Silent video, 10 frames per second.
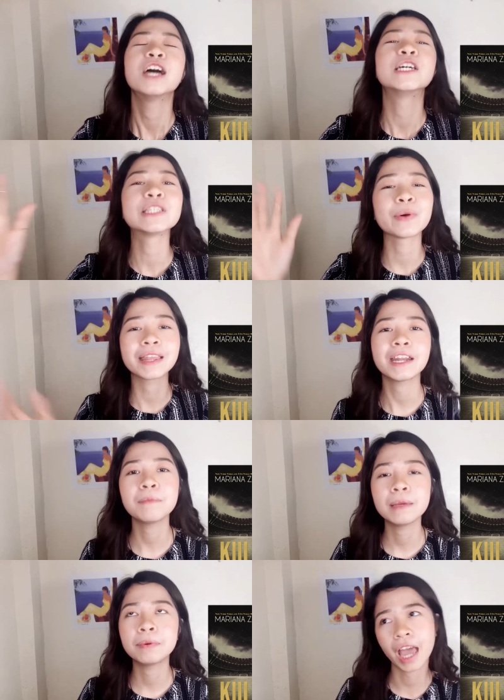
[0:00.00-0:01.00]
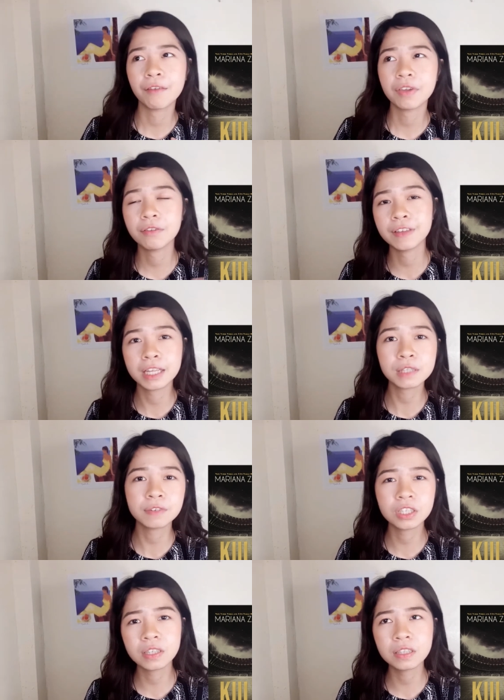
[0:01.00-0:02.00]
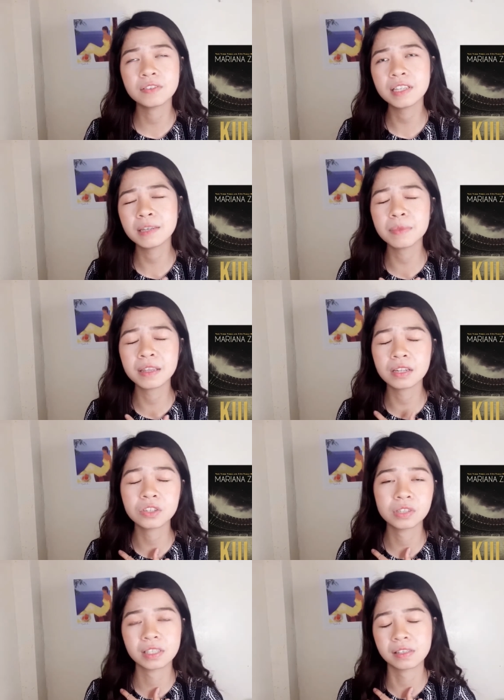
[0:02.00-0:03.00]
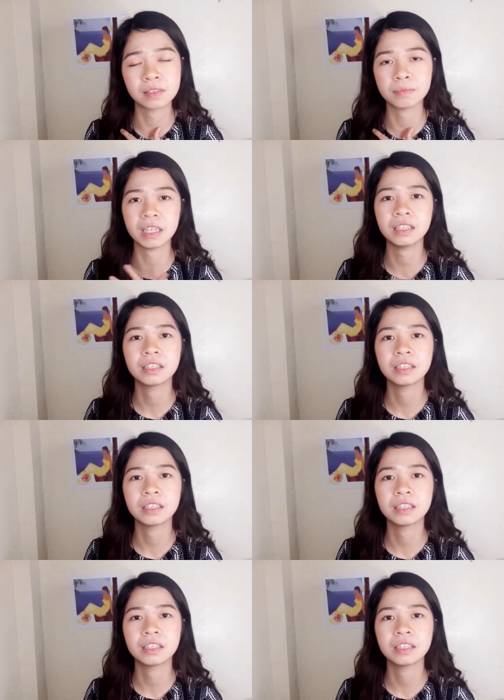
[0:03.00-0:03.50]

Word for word: So athletic people having feelings for each other is really something that interests me.